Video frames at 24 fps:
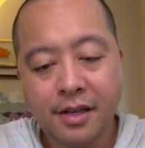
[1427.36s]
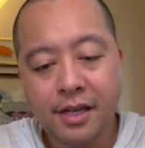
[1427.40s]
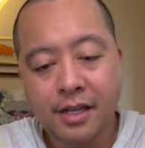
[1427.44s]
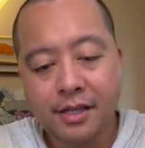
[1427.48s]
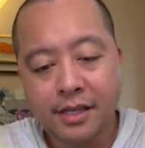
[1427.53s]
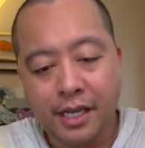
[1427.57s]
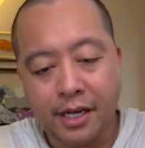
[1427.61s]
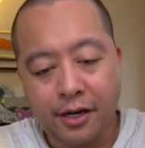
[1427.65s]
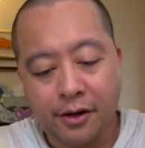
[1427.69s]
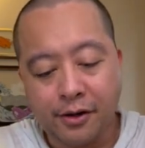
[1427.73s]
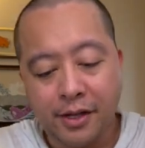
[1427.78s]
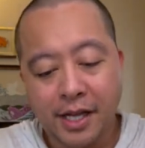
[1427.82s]

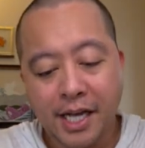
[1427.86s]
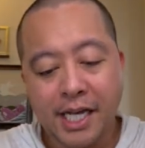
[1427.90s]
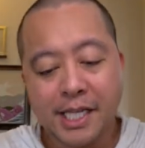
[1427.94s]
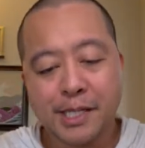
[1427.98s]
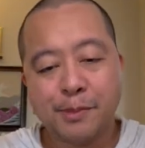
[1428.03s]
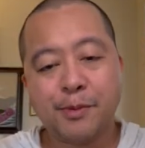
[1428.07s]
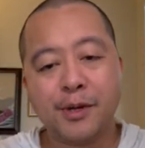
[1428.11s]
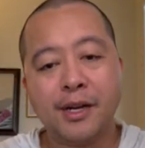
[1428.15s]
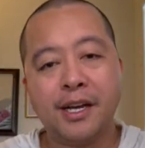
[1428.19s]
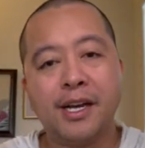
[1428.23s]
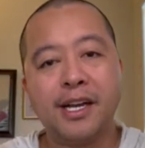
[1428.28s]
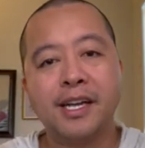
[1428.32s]
Take our last
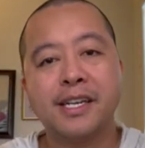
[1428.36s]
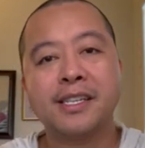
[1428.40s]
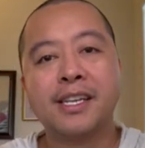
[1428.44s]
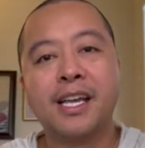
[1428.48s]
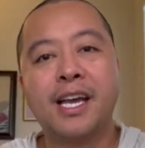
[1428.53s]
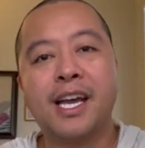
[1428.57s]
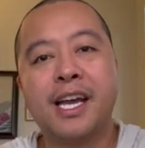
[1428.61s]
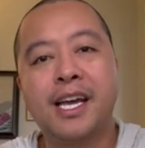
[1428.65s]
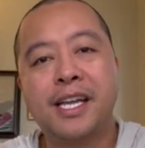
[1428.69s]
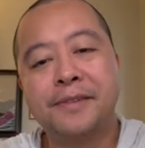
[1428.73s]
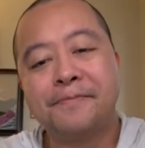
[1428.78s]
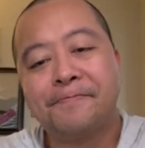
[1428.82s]
prize,
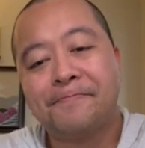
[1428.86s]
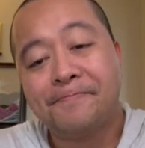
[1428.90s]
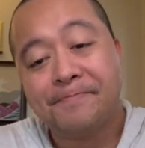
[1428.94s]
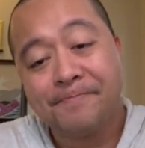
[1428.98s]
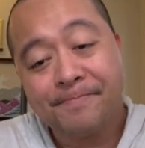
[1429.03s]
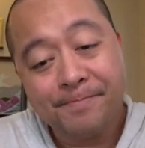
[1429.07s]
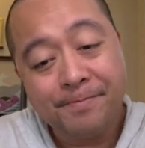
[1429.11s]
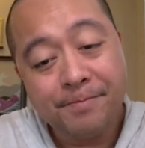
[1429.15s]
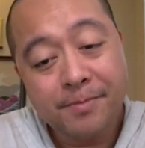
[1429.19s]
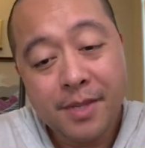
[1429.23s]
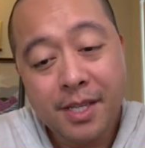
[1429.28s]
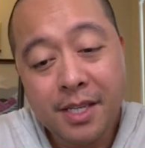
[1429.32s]
and
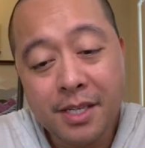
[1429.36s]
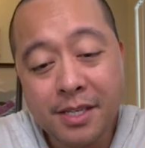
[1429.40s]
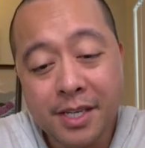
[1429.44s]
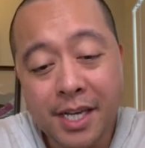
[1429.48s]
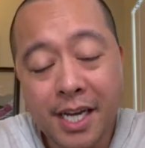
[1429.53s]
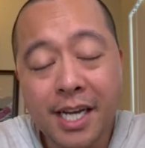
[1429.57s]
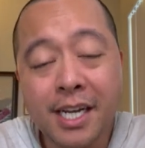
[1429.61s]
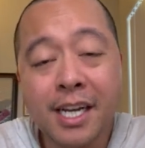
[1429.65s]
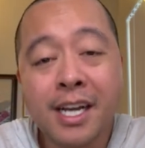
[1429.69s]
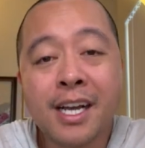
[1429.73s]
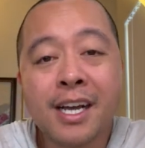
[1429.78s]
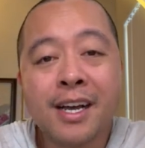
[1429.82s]
yeah,
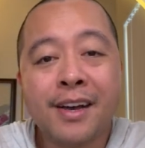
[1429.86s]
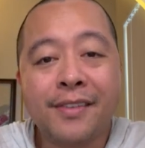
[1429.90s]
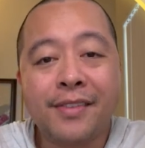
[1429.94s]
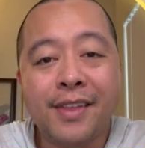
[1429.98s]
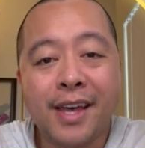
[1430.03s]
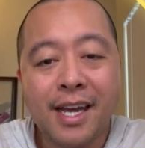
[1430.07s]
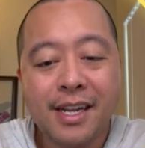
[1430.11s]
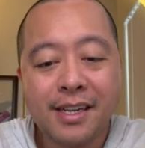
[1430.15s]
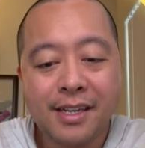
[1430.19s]
that